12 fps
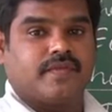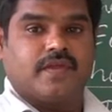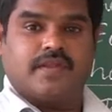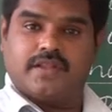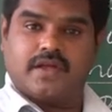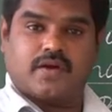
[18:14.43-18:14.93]

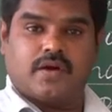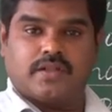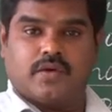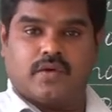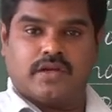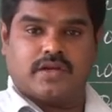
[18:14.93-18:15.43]
They are called
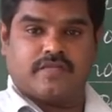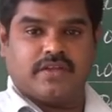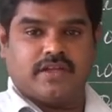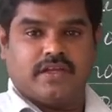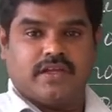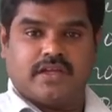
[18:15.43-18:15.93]
the owner of
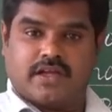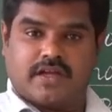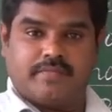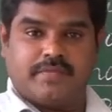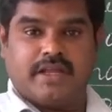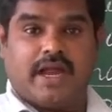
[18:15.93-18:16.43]
the
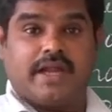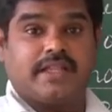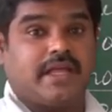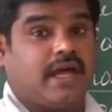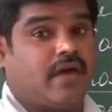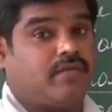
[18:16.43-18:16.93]
company and
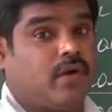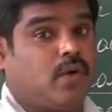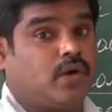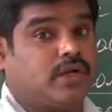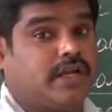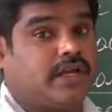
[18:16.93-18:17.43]
they have a
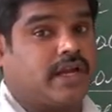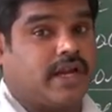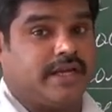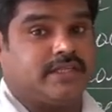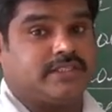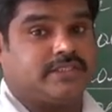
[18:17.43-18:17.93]
voting
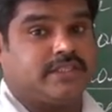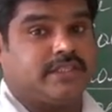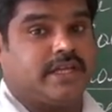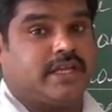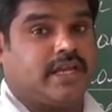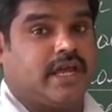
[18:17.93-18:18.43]
rights.
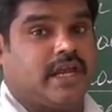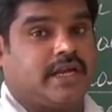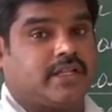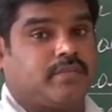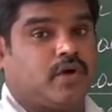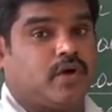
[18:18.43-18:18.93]
They can
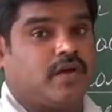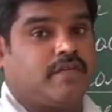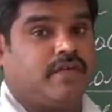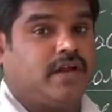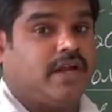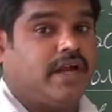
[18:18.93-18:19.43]
elect the board of
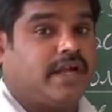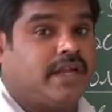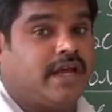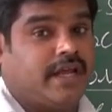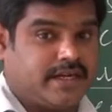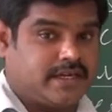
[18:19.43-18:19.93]

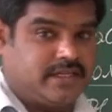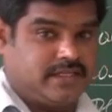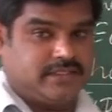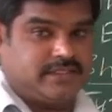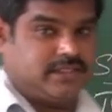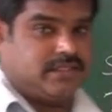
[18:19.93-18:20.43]

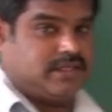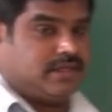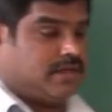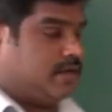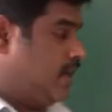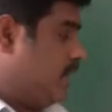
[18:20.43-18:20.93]
directors.
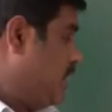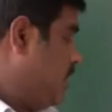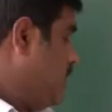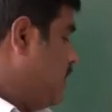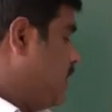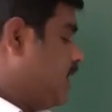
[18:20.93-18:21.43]
Okay.
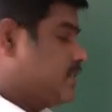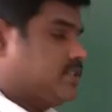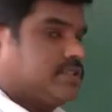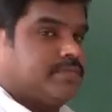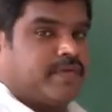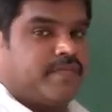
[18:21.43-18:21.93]

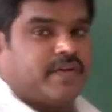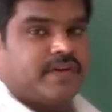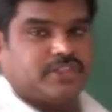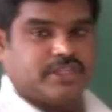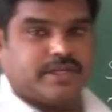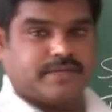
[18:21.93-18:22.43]
Next,
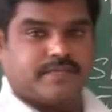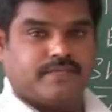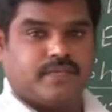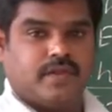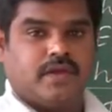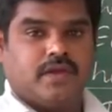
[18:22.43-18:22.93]
preference share.
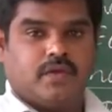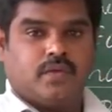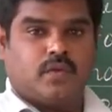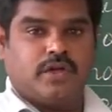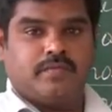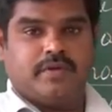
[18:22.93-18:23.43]

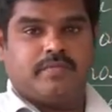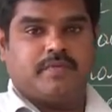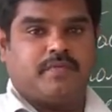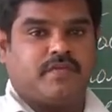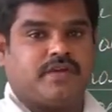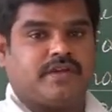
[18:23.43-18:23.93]
What do you mean by
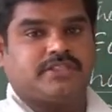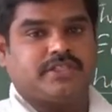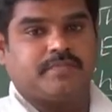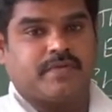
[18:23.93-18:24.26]
preference share?